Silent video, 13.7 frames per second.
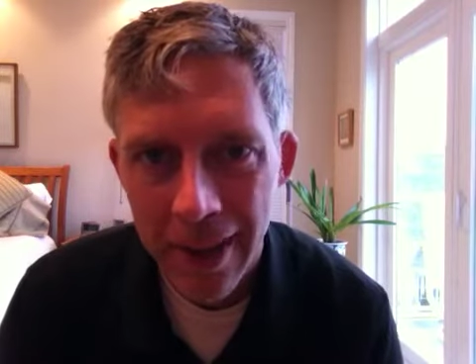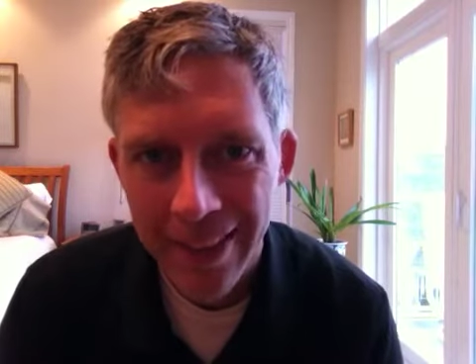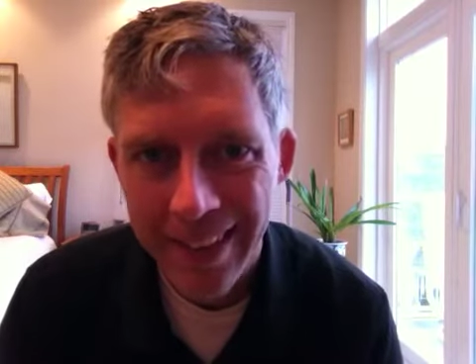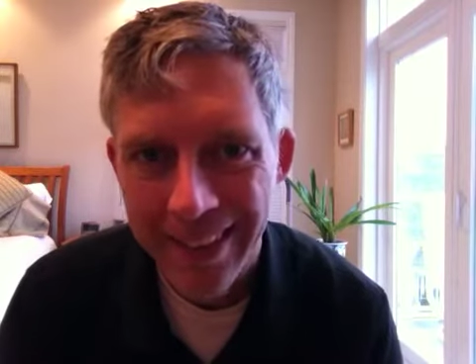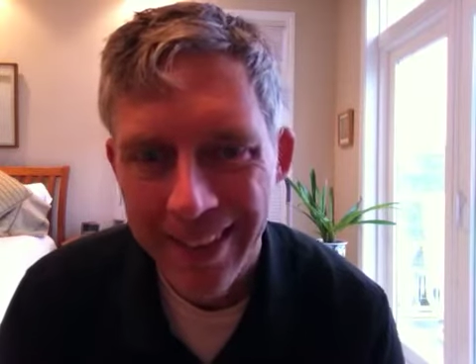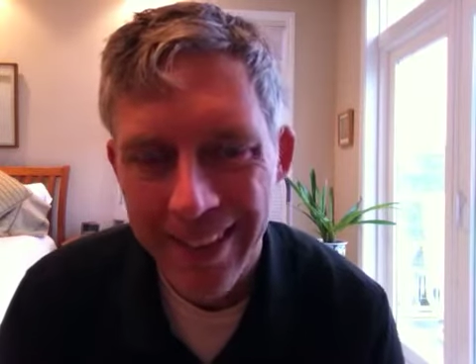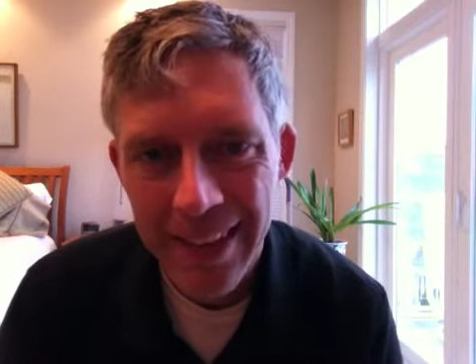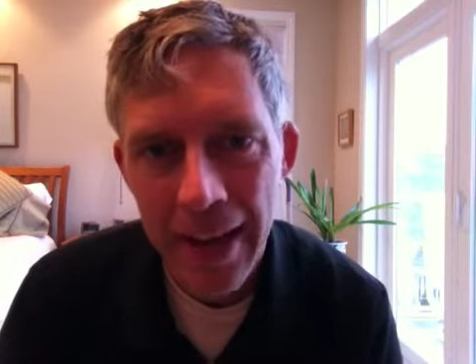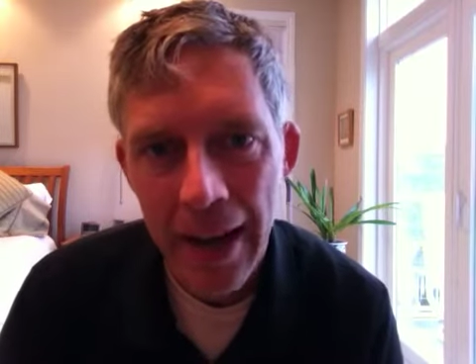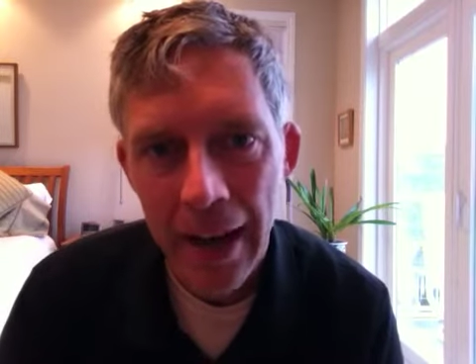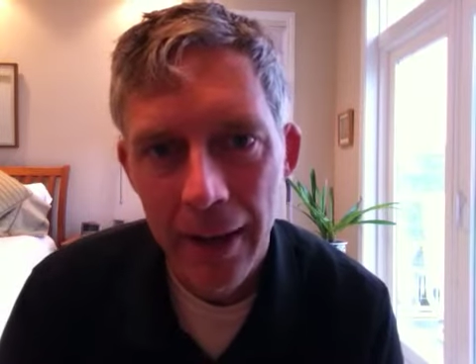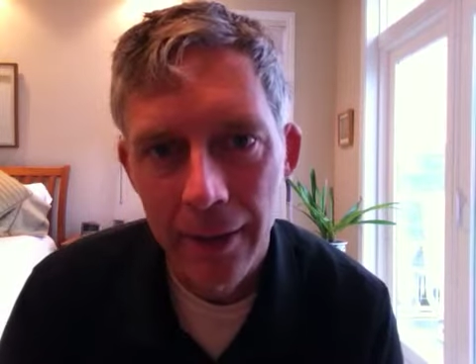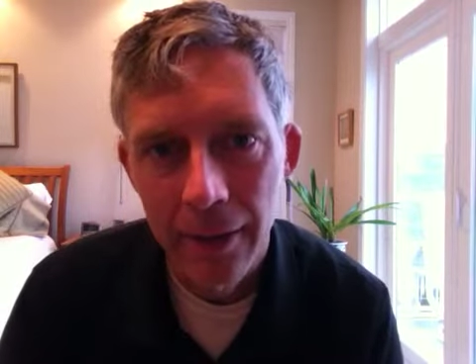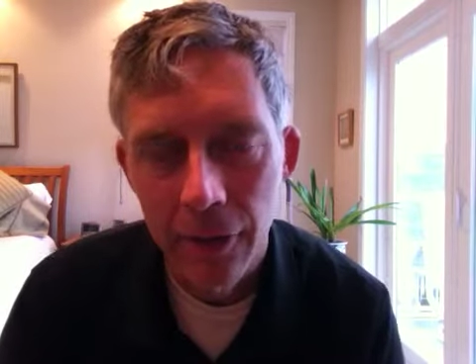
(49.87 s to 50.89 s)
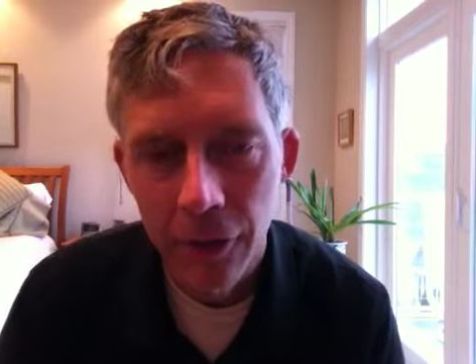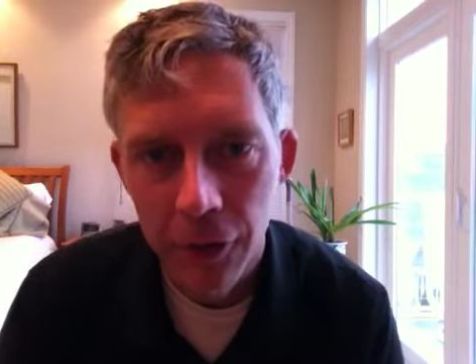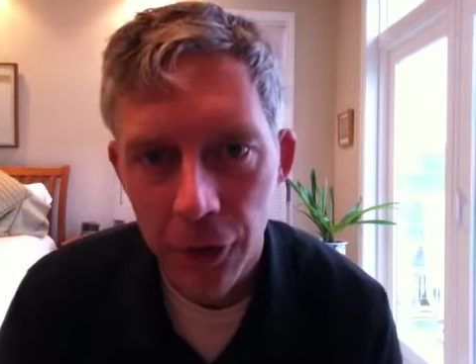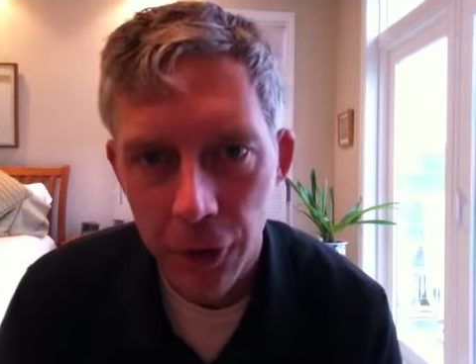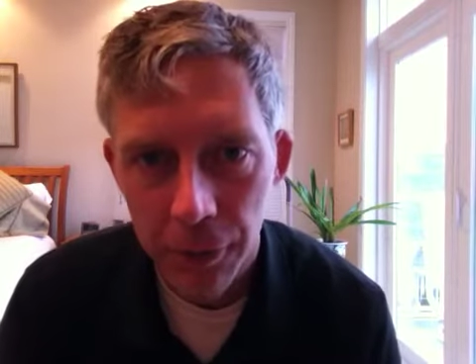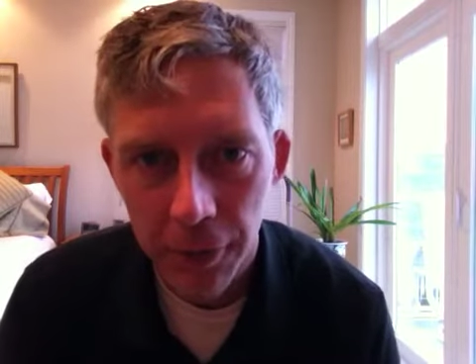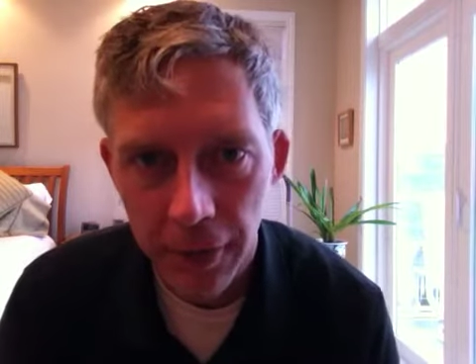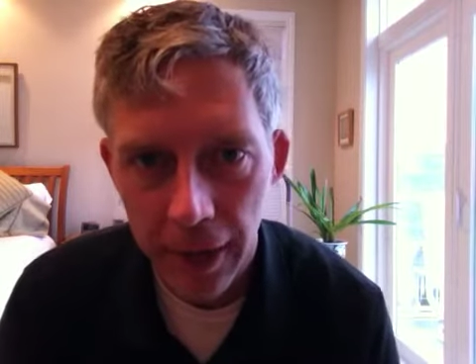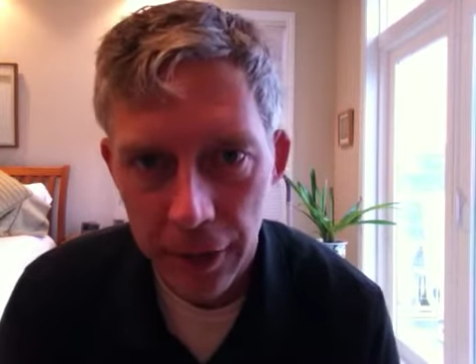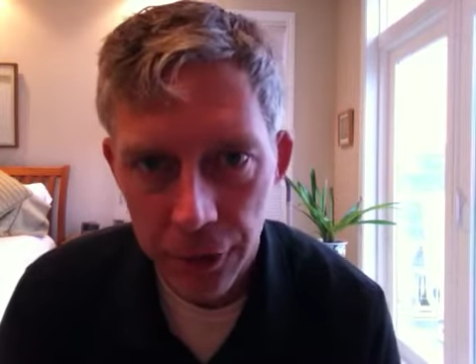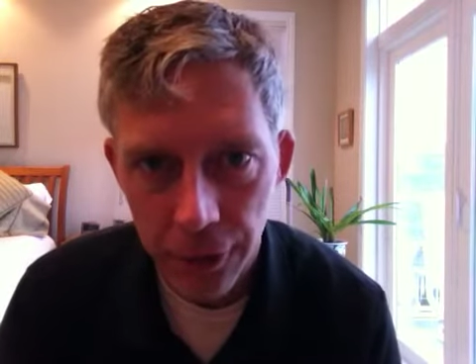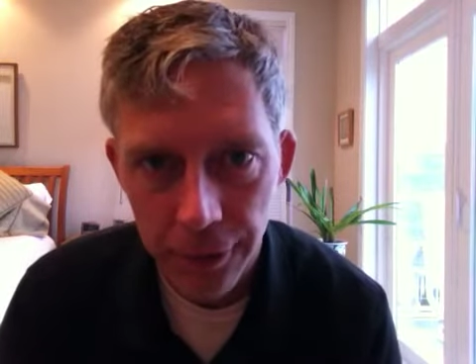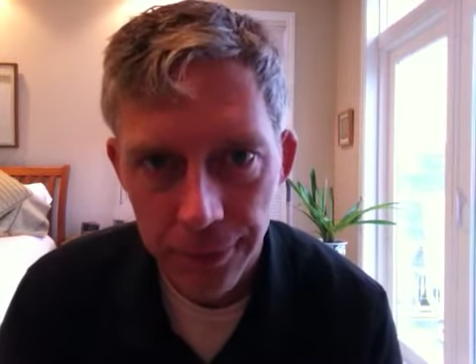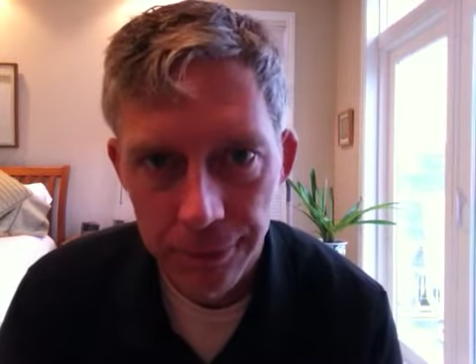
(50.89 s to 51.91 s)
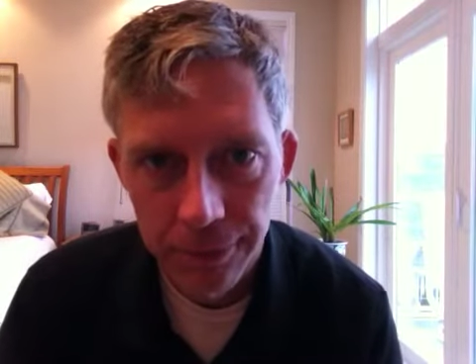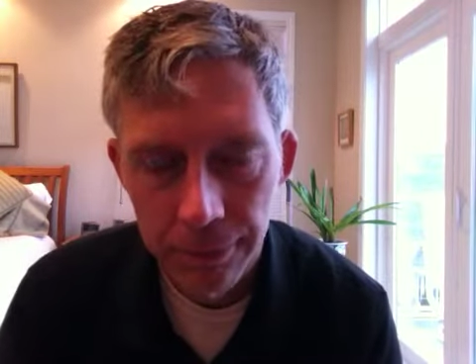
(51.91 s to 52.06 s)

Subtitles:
that's not circumstantial?